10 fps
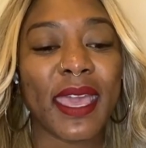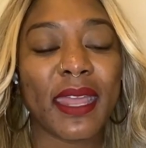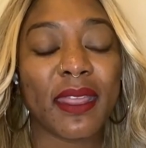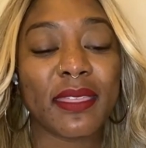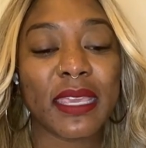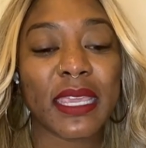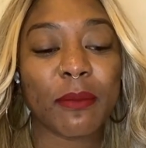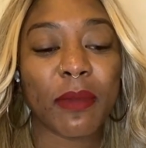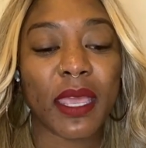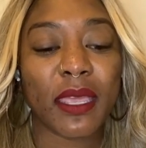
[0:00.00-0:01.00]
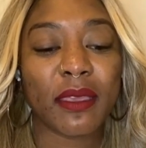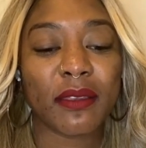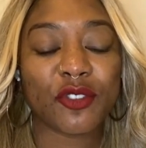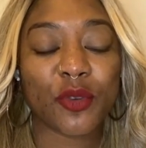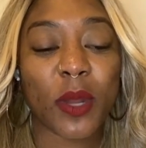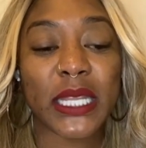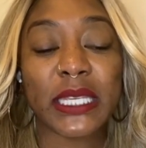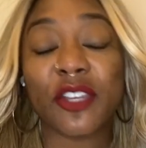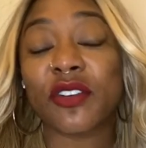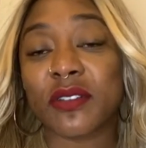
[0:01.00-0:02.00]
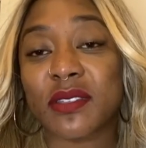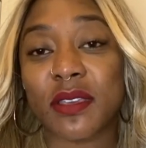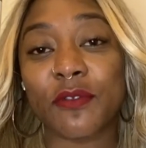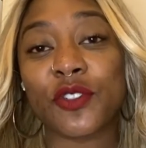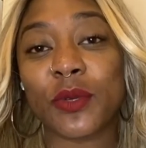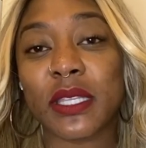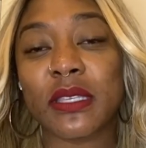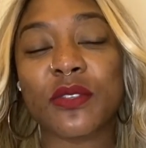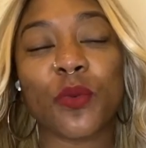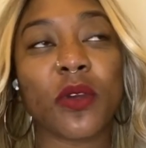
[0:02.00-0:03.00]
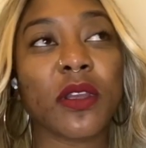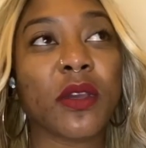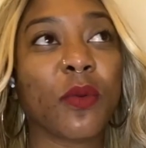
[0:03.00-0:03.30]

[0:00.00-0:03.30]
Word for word: And I think in my 20 years of doing this work,